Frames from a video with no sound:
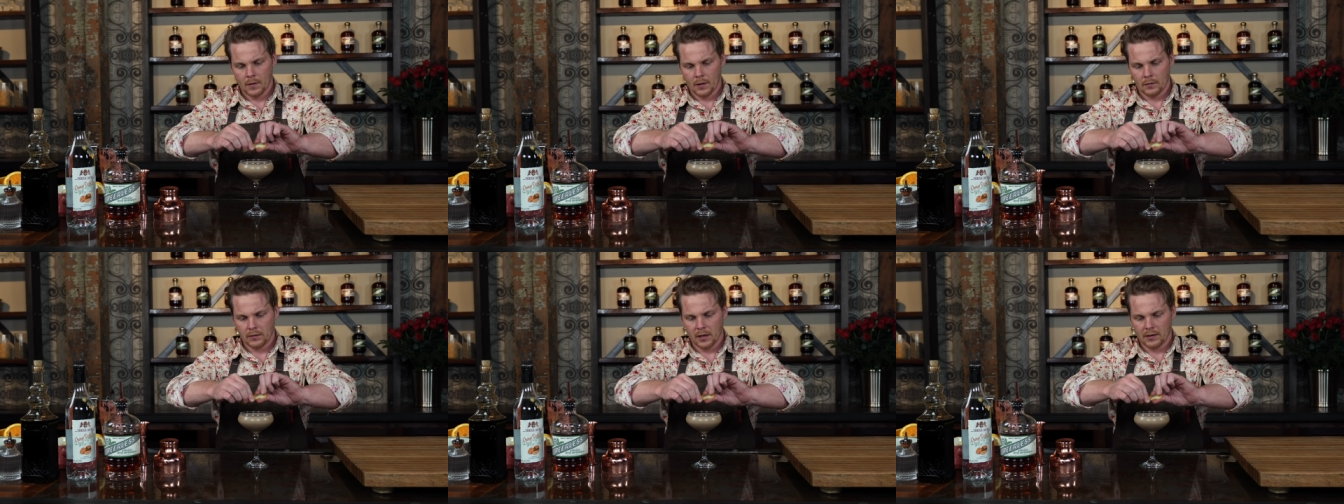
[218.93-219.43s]

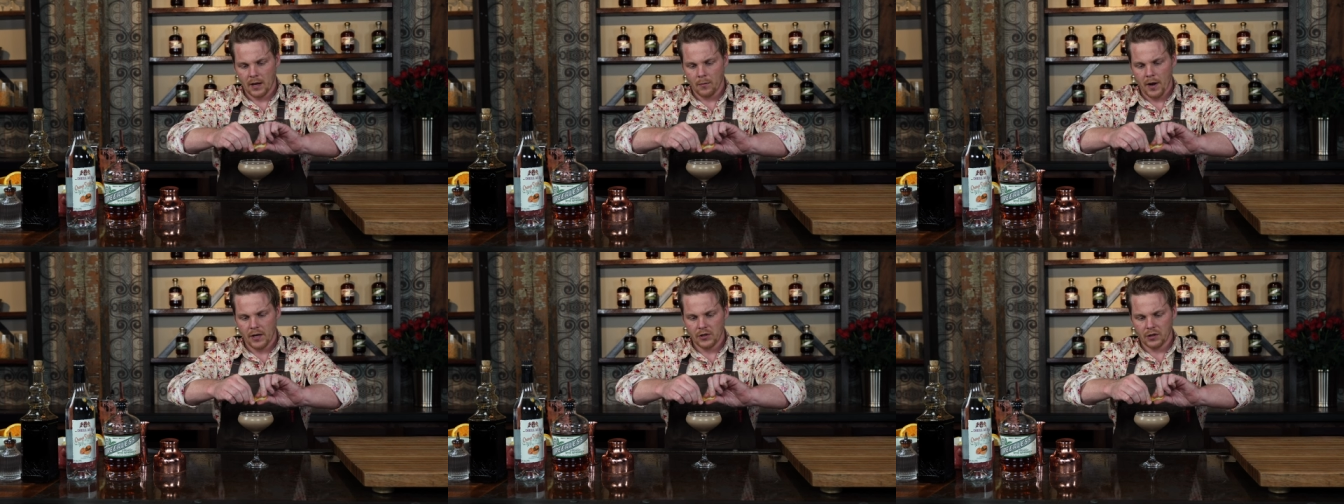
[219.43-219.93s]
Take that
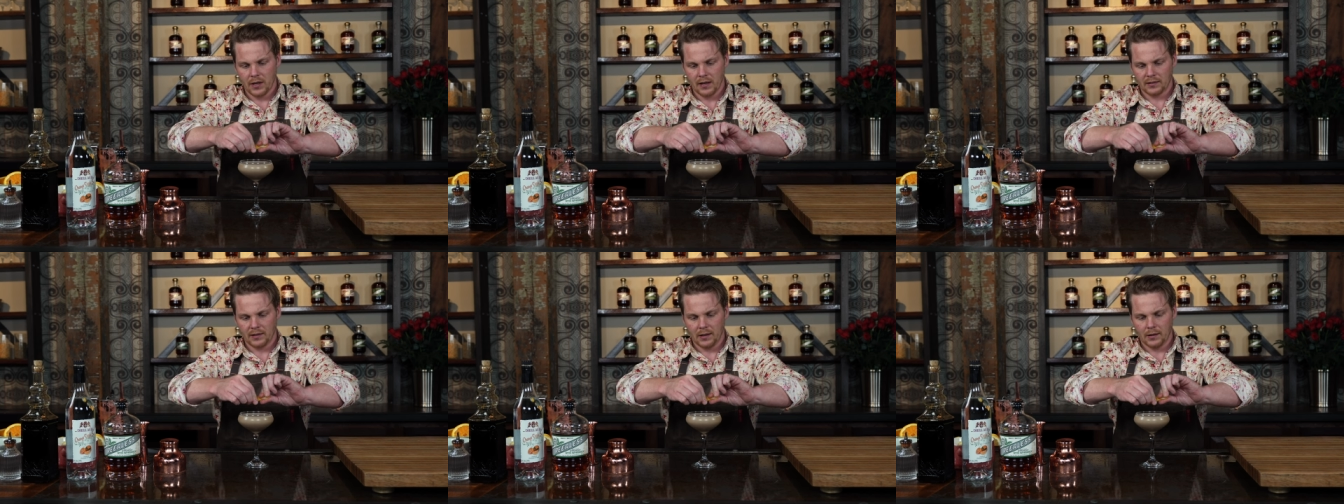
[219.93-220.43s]
wedge, you can kind of
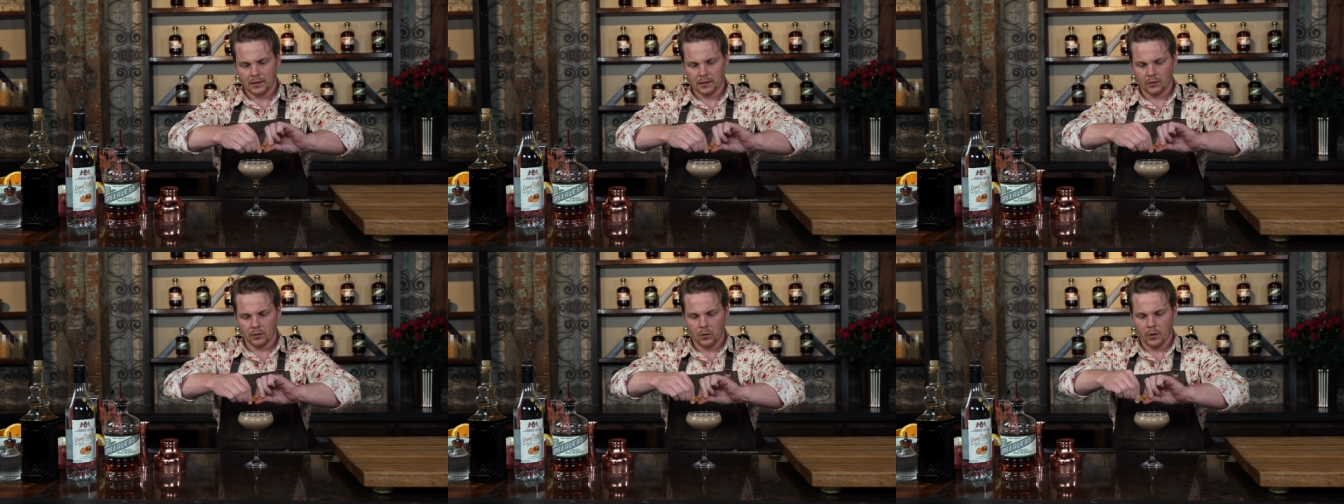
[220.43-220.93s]
see, let
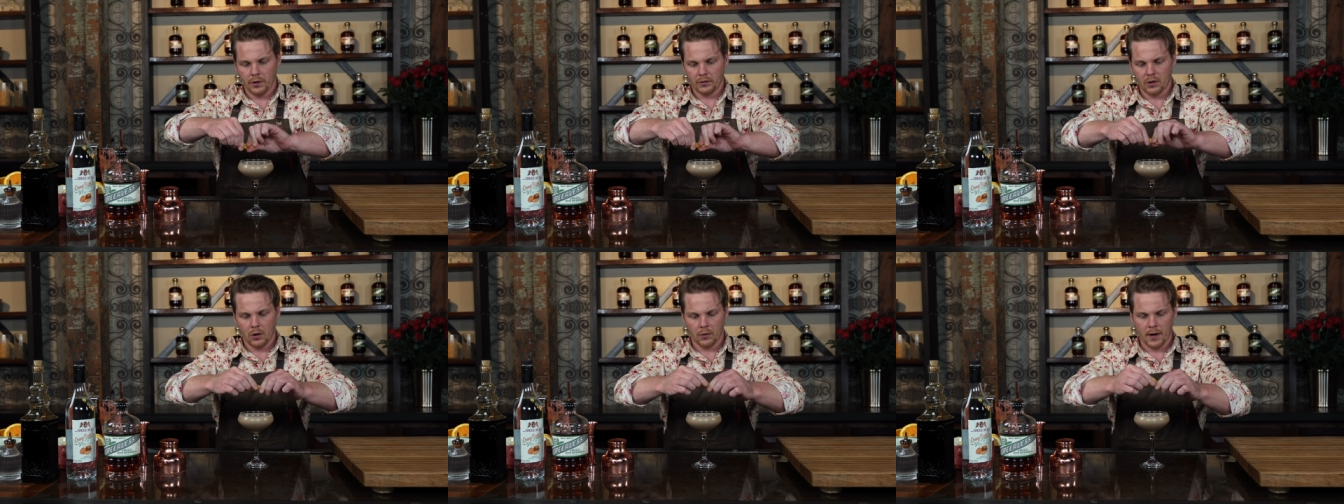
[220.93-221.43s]
those oils
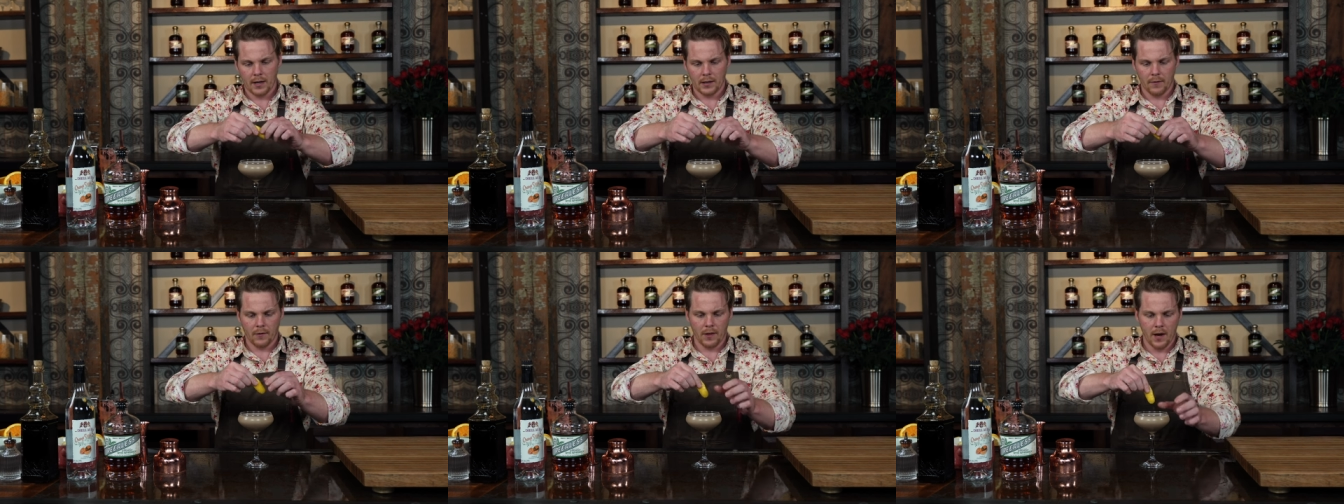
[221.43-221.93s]
go around
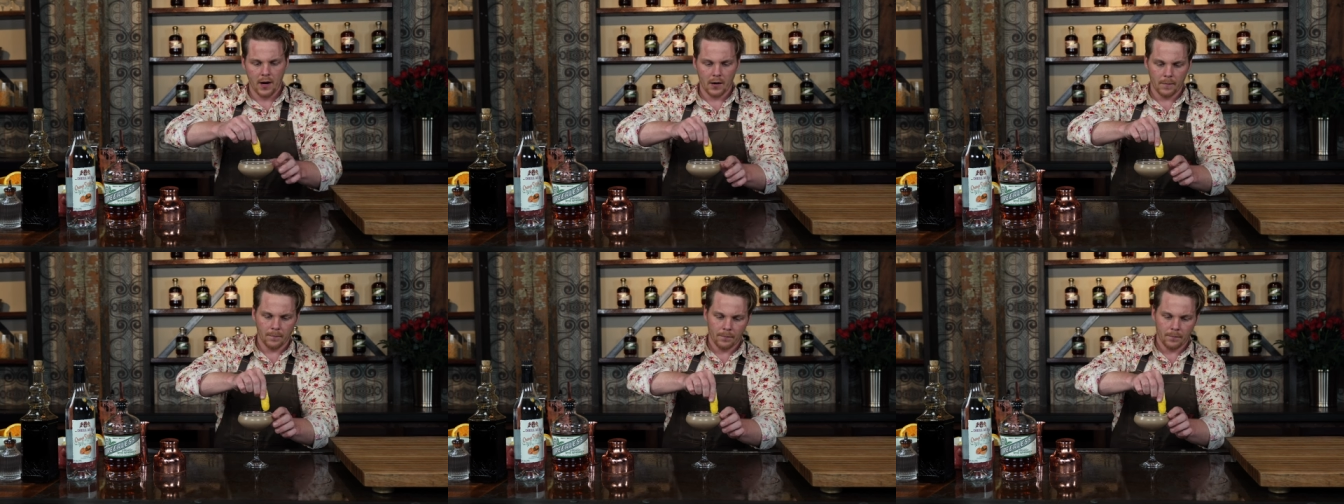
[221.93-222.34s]
every there.